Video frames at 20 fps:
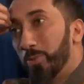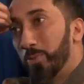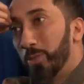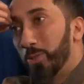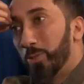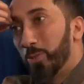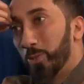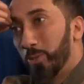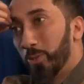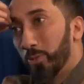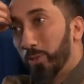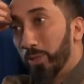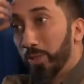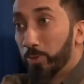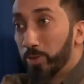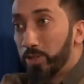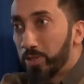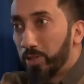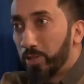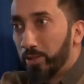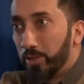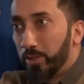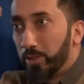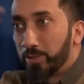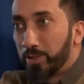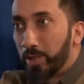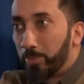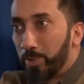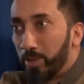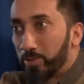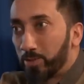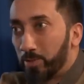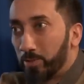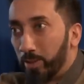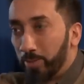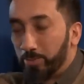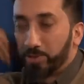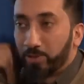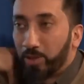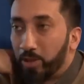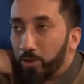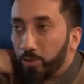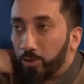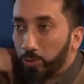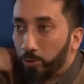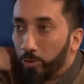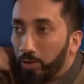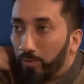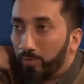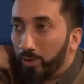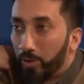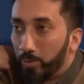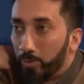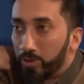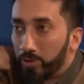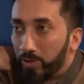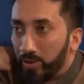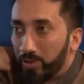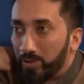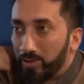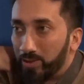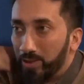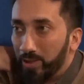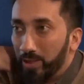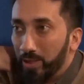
being to do linguistically it's not possible i'm a, a student of linguistics